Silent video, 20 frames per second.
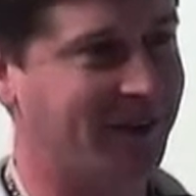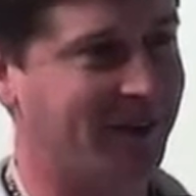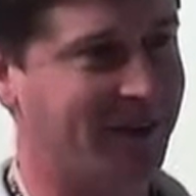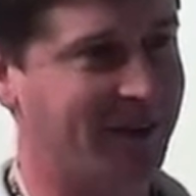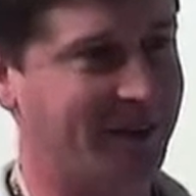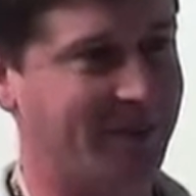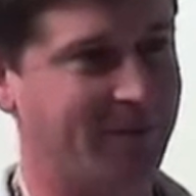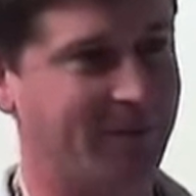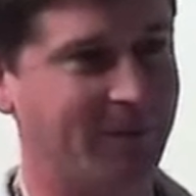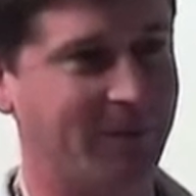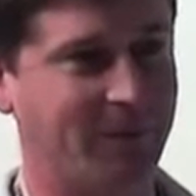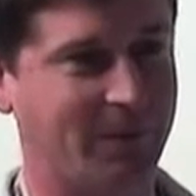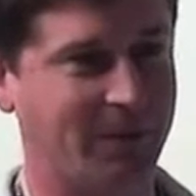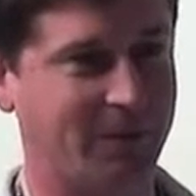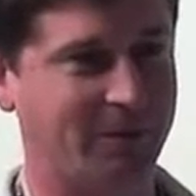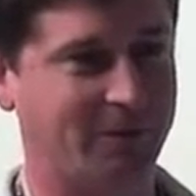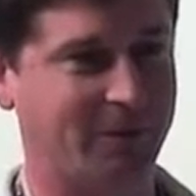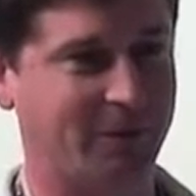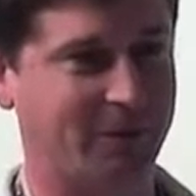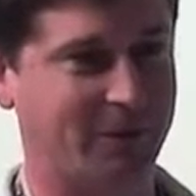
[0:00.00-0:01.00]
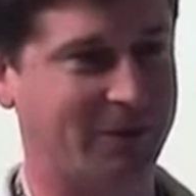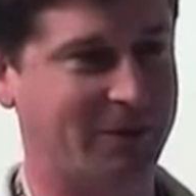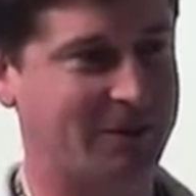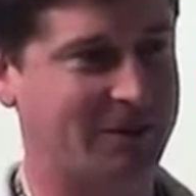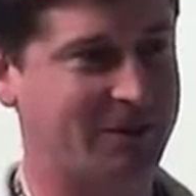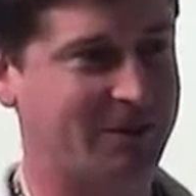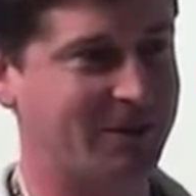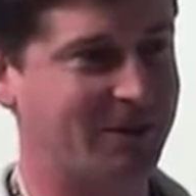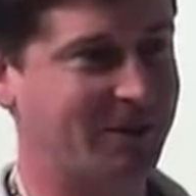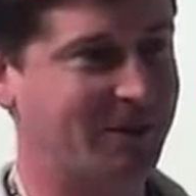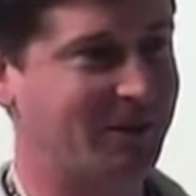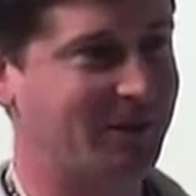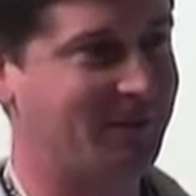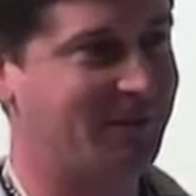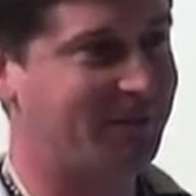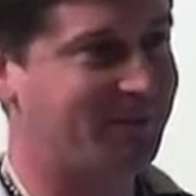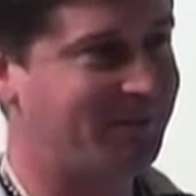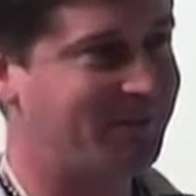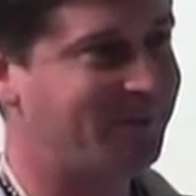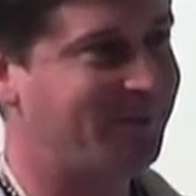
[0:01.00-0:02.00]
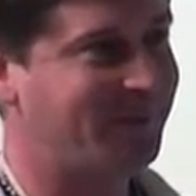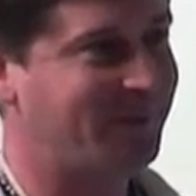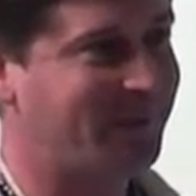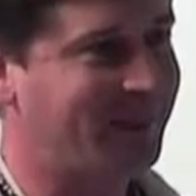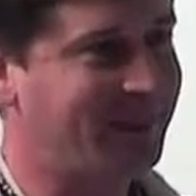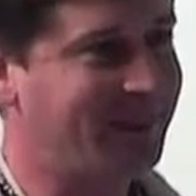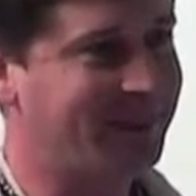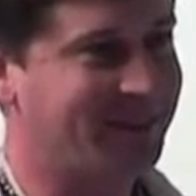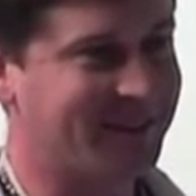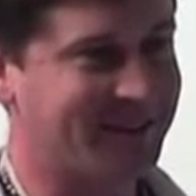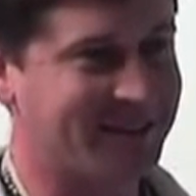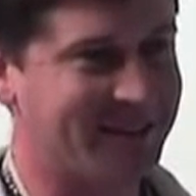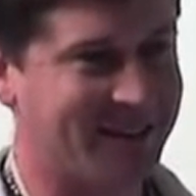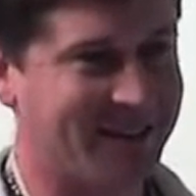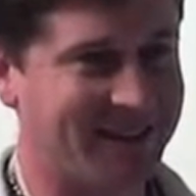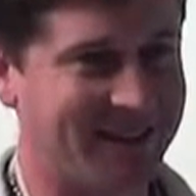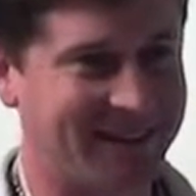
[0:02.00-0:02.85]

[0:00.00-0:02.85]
You've got this this